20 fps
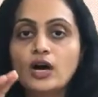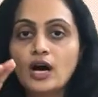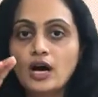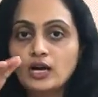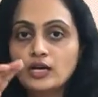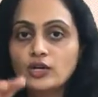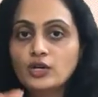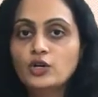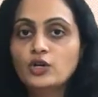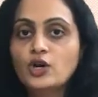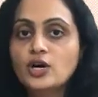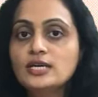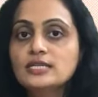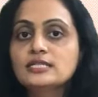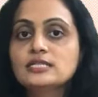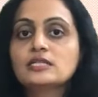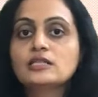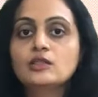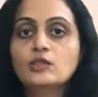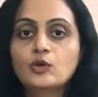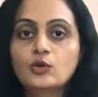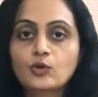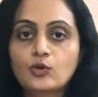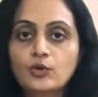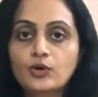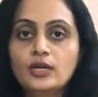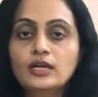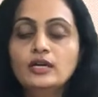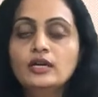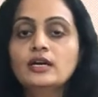across
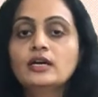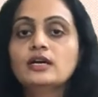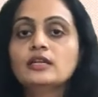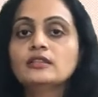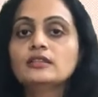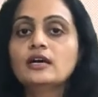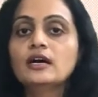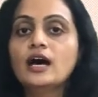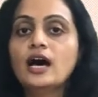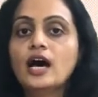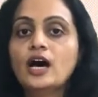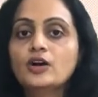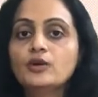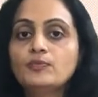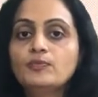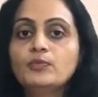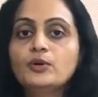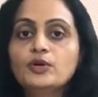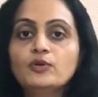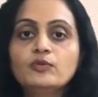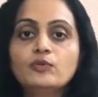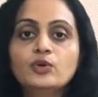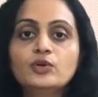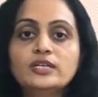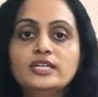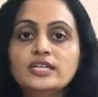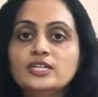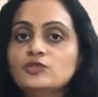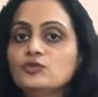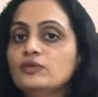load, the output
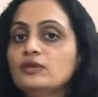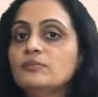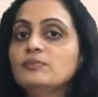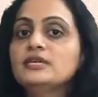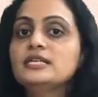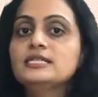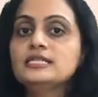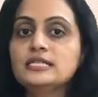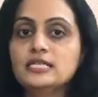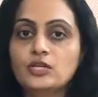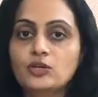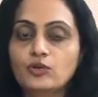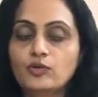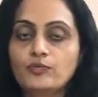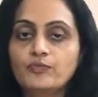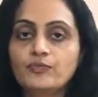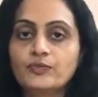voltage will be zero.